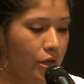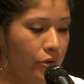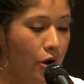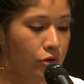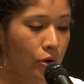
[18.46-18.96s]

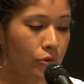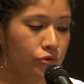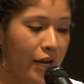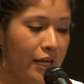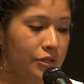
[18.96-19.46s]
There are no
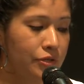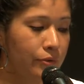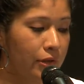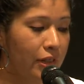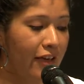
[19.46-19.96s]
drains
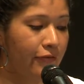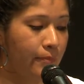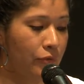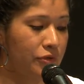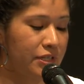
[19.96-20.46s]
or
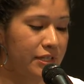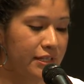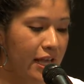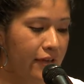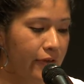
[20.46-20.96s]
lifeboats to
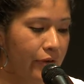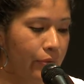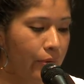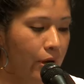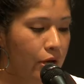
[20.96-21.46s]
save
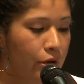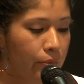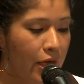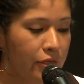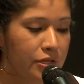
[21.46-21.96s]
you,
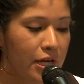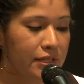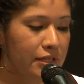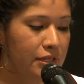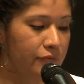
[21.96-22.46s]
rather
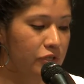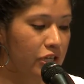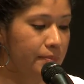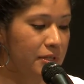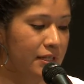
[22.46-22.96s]
dozens of
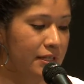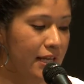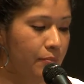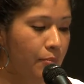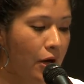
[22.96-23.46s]
ships
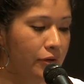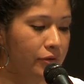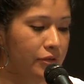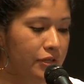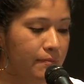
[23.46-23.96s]
inside
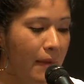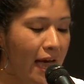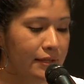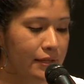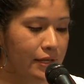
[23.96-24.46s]
bottles,
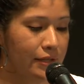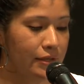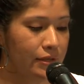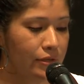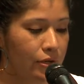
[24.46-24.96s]

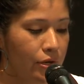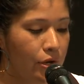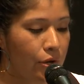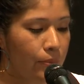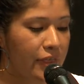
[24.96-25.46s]
mastless.
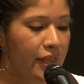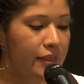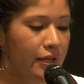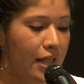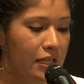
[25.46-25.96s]

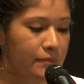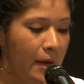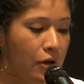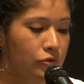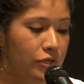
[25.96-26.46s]
Within the glass
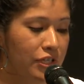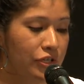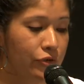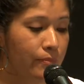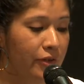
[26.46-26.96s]

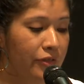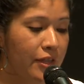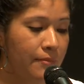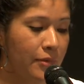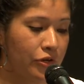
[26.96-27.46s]
boundaries, you built
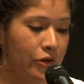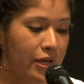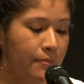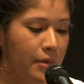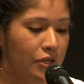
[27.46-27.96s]
them in your
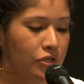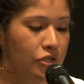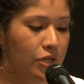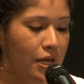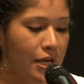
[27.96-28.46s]

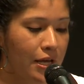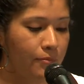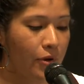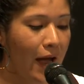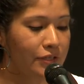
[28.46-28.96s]
image,
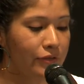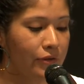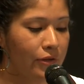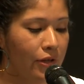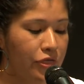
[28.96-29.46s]

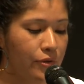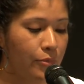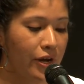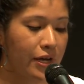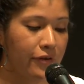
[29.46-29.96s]
impractical, on the
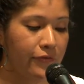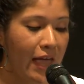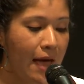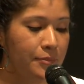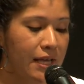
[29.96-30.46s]
brink of
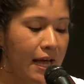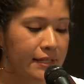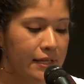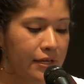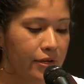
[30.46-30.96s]

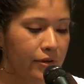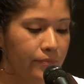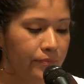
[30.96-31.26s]
capsizing.